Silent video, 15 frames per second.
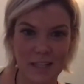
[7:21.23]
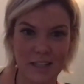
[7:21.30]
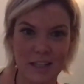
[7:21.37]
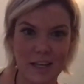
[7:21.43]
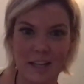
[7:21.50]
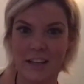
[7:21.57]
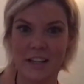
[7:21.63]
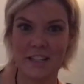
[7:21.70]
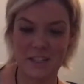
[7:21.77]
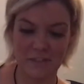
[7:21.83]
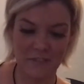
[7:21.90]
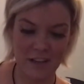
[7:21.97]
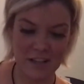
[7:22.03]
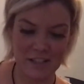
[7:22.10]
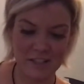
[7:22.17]
highlights the
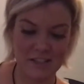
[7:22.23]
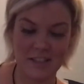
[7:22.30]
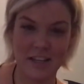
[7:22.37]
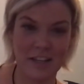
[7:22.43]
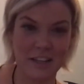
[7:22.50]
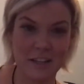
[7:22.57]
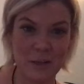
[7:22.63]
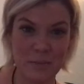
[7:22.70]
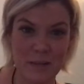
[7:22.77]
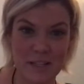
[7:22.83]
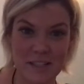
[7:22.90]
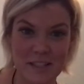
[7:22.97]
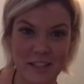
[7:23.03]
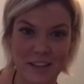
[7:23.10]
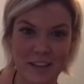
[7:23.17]
face. It's like a little bit of
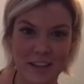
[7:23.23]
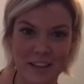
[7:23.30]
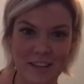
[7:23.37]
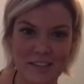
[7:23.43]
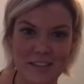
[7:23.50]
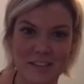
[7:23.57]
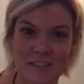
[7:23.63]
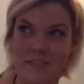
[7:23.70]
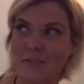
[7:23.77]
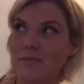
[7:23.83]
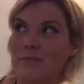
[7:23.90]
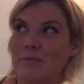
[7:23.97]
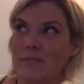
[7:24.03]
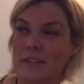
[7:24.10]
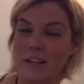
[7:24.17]
sunlight, and
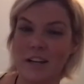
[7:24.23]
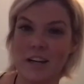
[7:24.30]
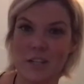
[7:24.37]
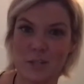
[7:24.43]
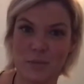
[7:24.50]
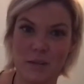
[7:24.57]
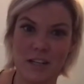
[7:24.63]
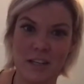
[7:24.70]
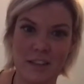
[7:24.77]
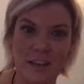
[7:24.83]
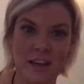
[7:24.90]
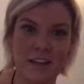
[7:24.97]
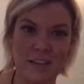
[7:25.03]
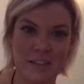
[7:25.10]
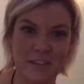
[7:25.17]
gosh, we need
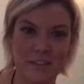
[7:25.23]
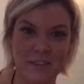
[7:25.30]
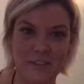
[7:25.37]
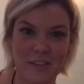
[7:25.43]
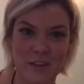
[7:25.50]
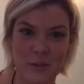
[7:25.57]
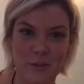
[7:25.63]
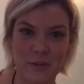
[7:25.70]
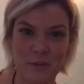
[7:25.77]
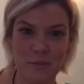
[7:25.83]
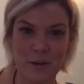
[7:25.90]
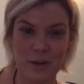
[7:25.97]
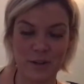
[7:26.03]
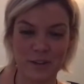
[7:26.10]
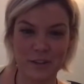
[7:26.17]
that in the northern
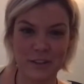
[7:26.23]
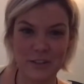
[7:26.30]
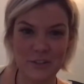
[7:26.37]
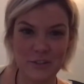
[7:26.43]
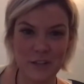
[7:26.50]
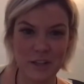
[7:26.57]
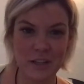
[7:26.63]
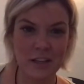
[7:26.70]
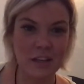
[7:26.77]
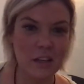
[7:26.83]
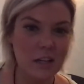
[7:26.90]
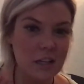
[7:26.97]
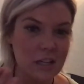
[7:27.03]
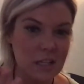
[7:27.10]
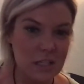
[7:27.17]
part of the country.
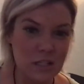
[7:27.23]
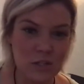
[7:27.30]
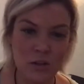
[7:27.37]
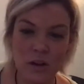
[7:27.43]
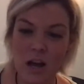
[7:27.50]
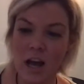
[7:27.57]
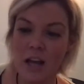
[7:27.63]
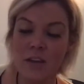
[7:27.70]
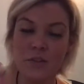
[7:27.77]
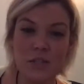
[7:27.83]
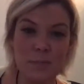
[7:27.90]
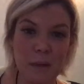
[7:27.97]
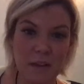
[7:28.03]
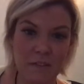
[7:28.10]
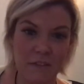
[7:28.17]
So I use
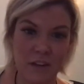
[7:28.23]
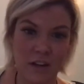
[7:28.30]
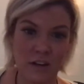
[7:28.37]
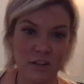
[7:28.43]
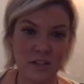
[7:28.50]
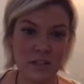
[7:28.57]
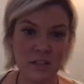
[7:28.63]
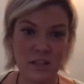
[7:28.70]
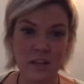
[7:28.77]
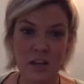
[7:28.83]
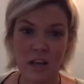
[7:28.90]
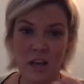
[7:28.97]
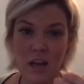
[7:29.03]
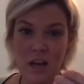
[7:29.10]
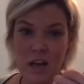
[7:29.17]
my fingers.
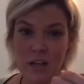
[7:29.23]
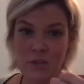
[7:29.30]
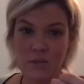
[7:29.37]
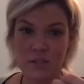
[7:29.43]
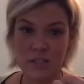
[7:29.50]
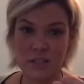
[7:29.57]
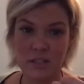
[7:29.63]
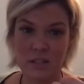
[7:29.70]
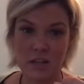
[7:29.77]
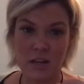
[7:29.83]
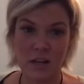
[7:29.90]
I use this,